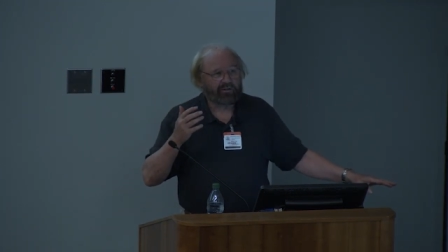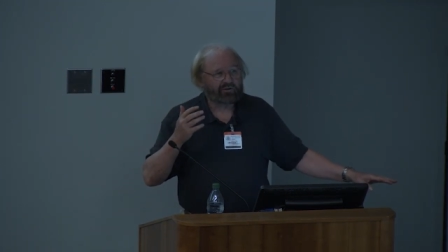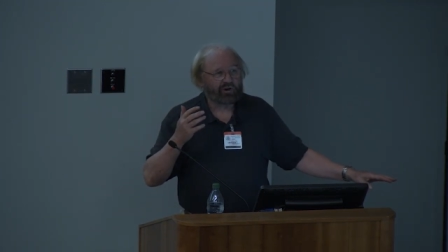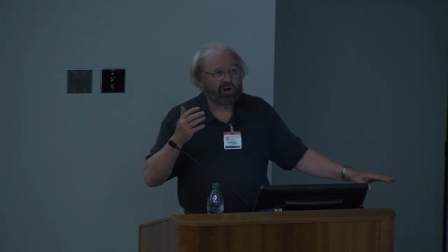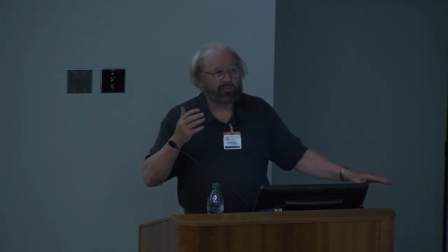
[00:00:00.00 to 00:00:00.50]
the
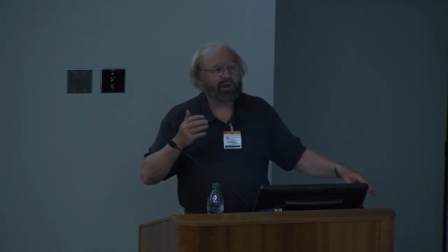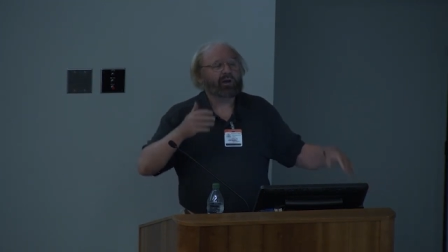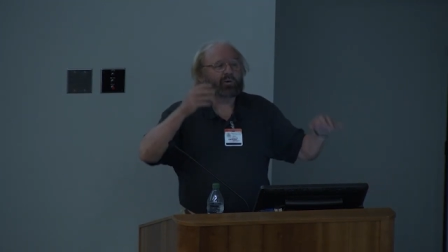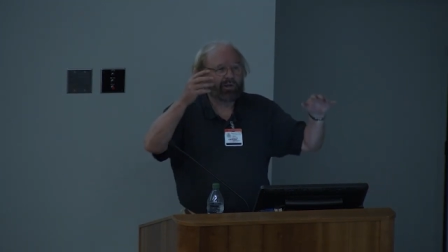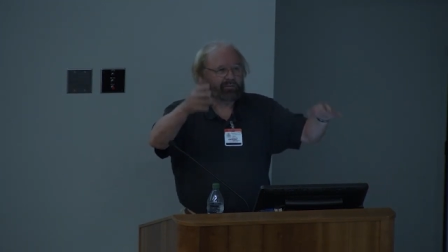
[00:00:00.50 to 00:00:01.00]
job
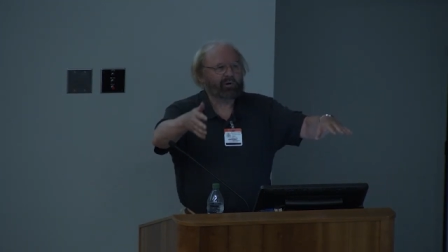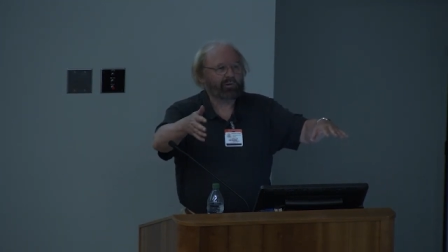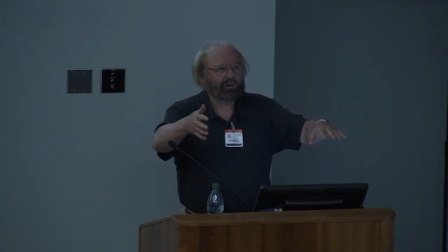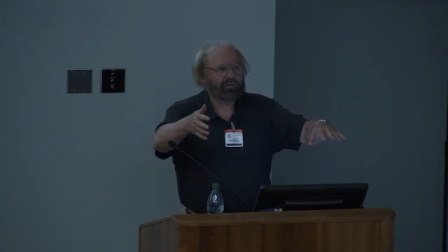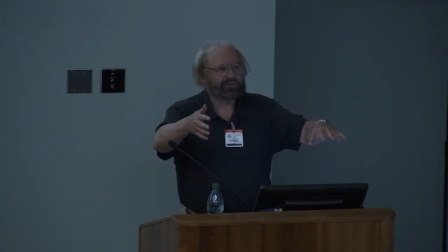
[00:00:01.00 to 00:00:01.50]
who then
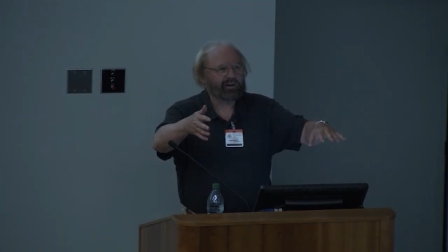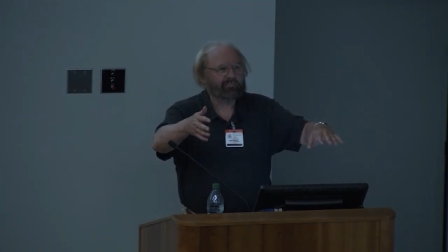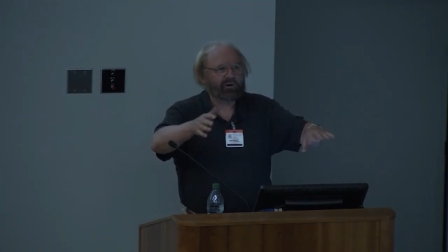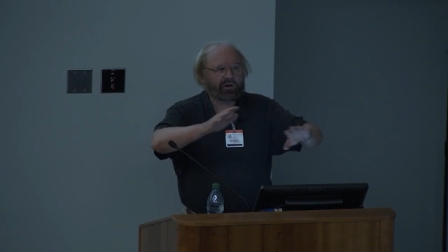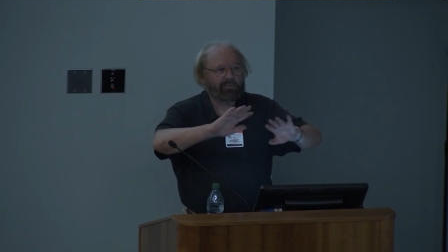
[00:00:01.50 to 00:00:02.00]
both get the same
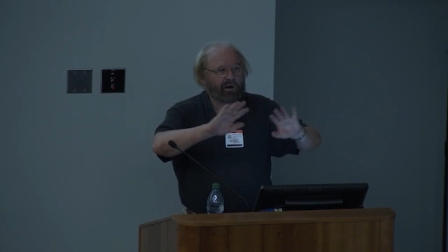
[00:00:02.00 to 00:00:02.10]
program.